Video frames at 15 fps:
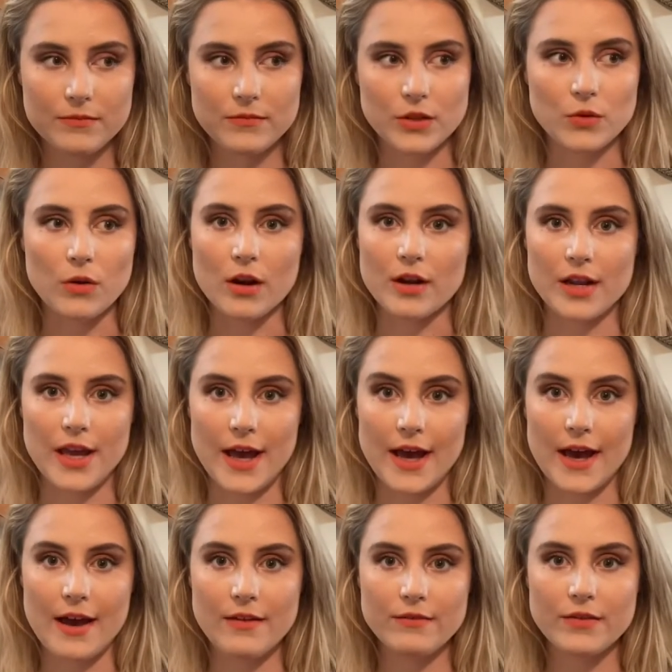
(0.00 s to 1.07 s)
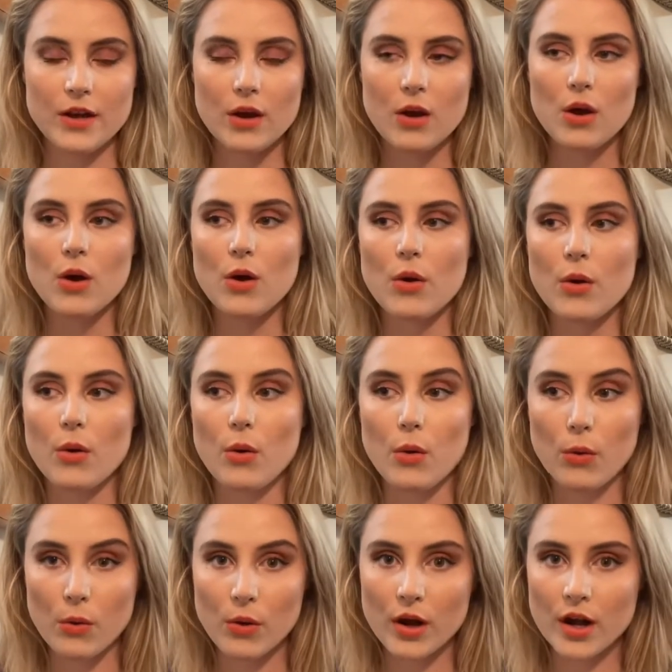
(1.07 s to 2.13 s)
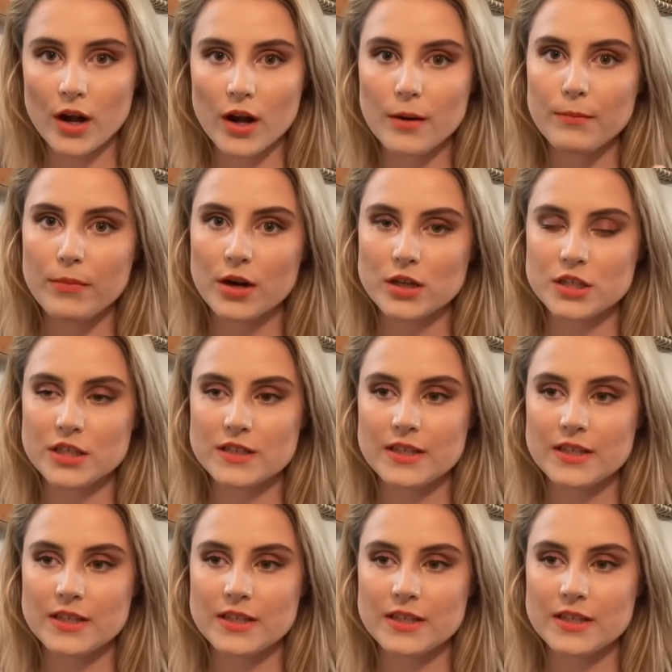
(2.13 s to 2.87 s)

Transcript: you already have, or purchase